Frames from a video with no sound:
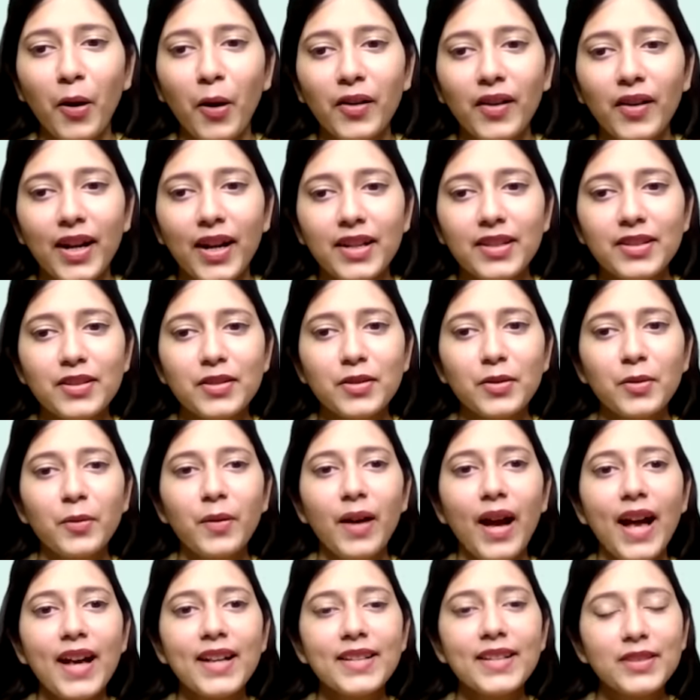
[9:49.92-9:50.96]
All right. So
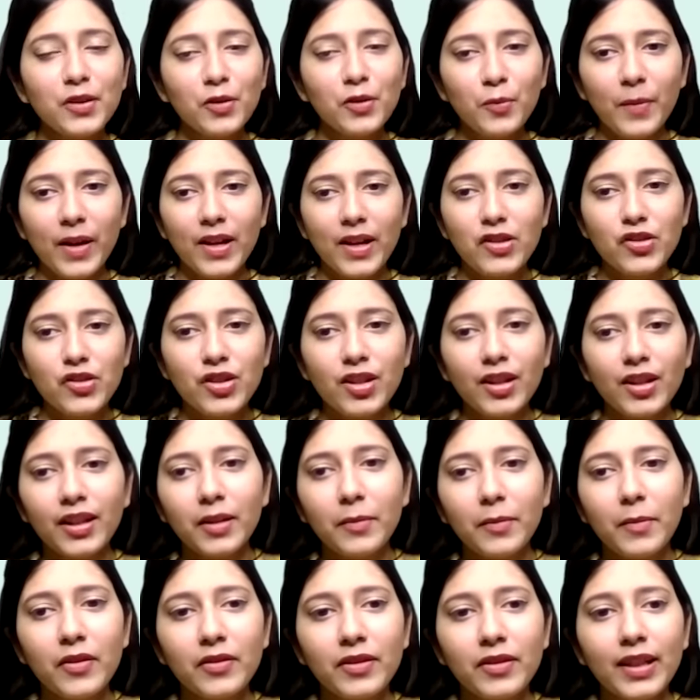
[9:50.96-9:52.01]
as you mentioned
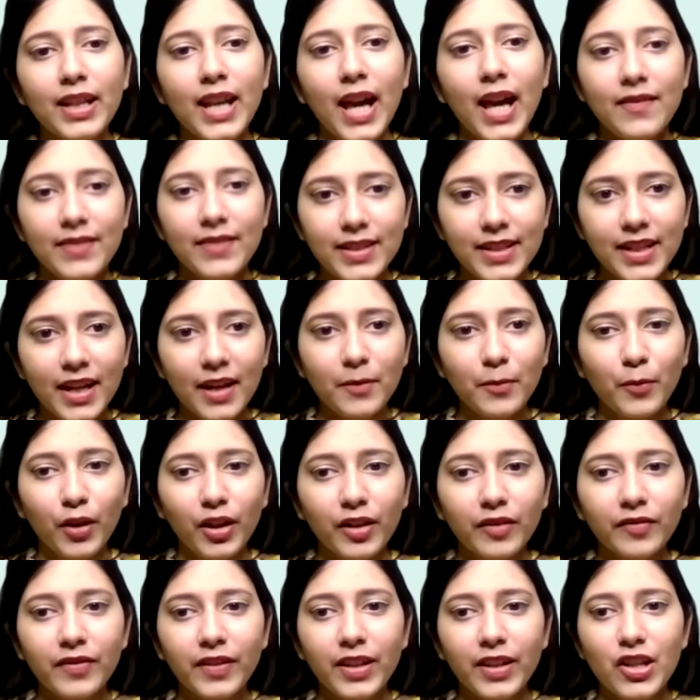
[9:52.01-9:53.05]
about the lifestyle
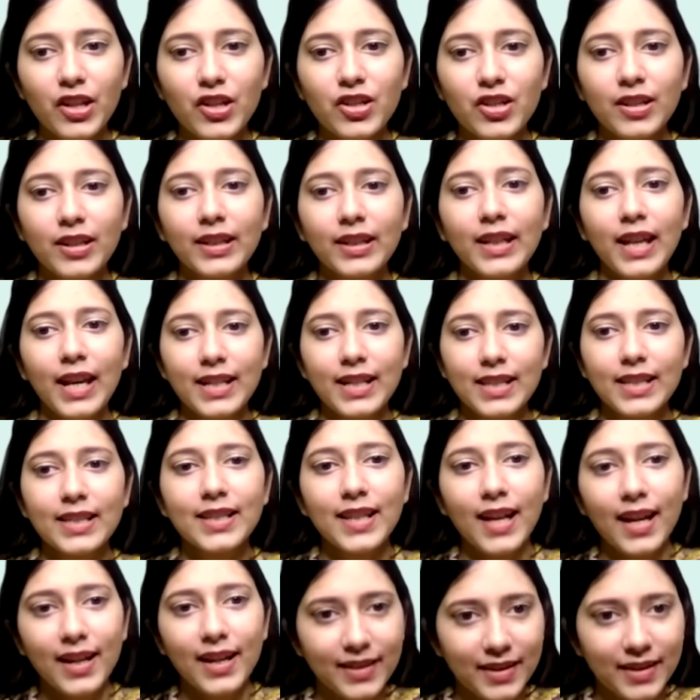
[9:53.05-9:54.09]
modification and
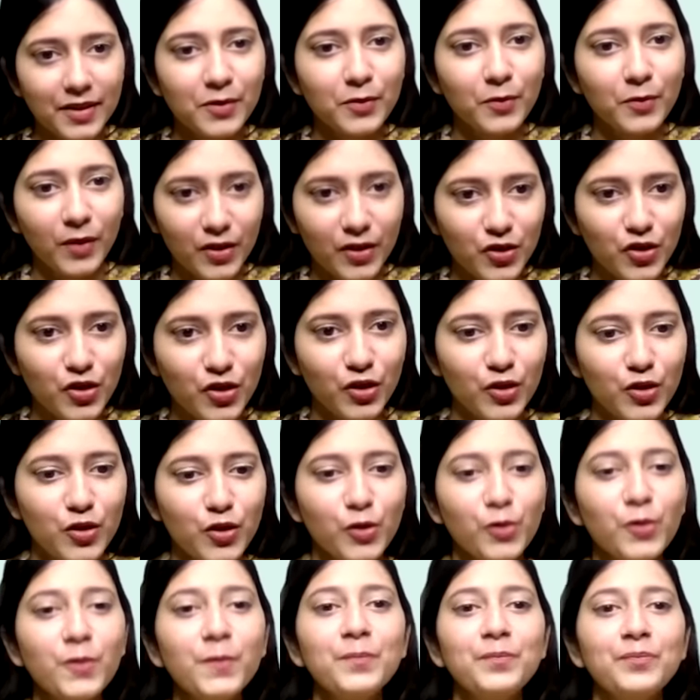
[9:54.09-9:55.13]
exercises one should
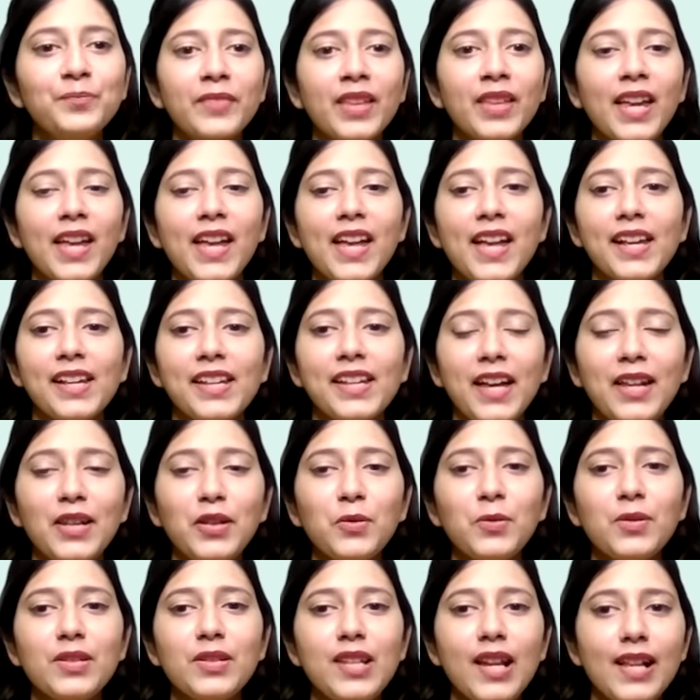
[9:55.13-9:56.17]
do, can
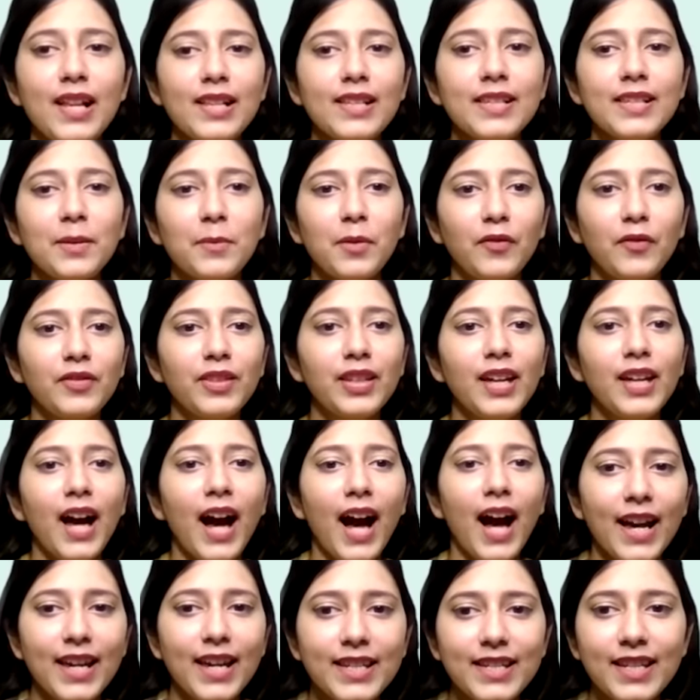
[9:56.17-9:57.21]
you tell some of the
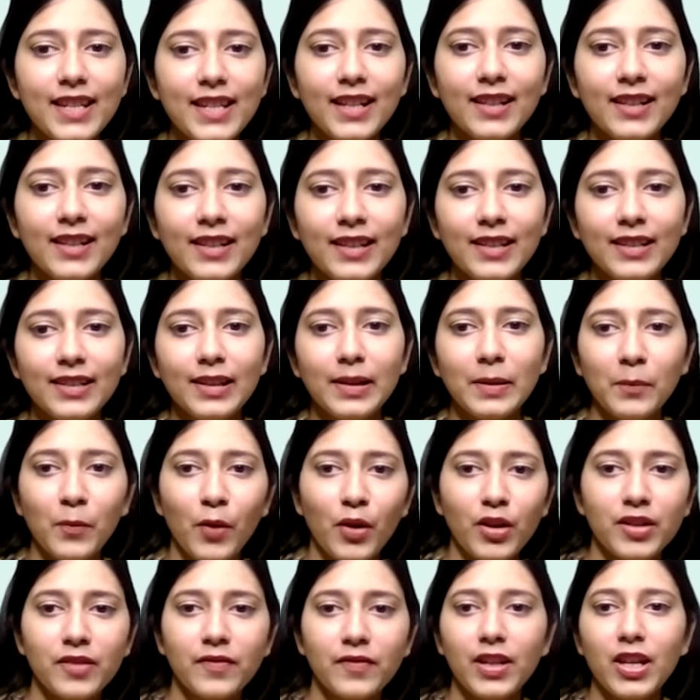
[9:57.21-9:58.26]
ideal
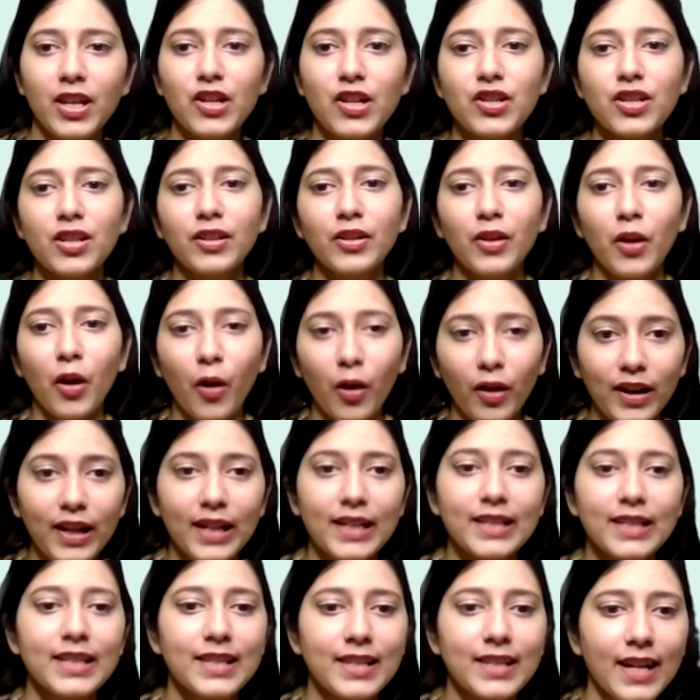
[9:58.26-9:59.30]
modification or
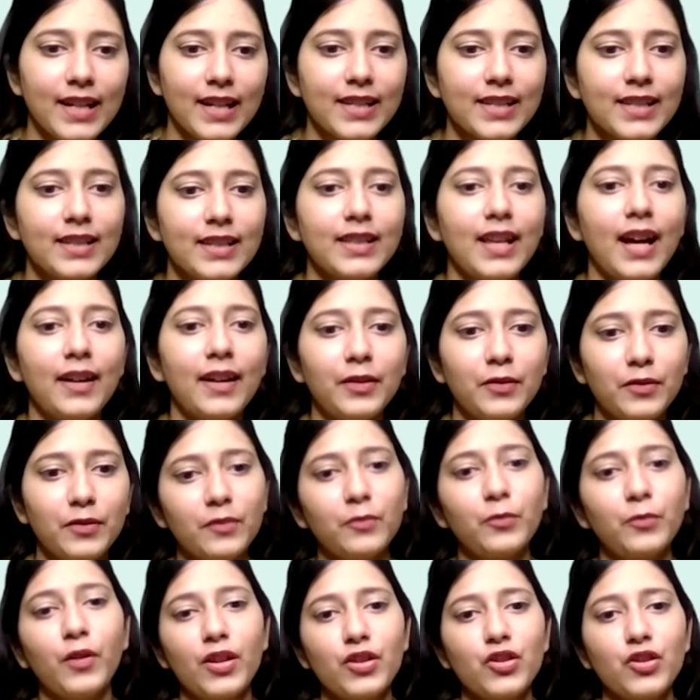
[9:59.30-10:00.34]
exercises that
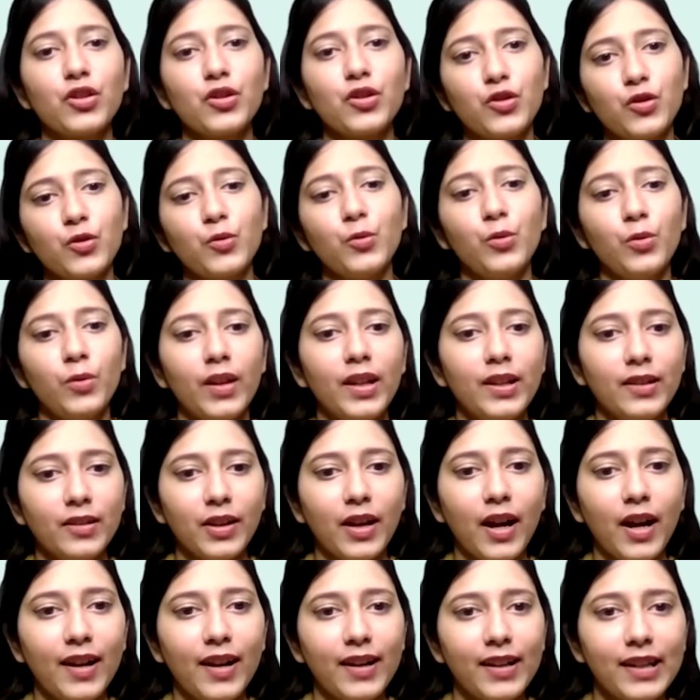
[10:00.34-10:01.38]
one should do in
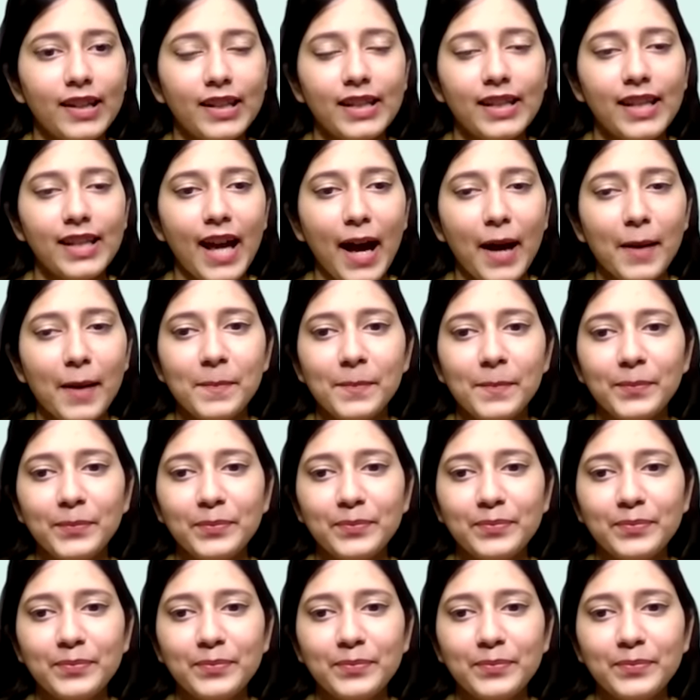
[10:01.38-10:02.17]
cardiac rehab?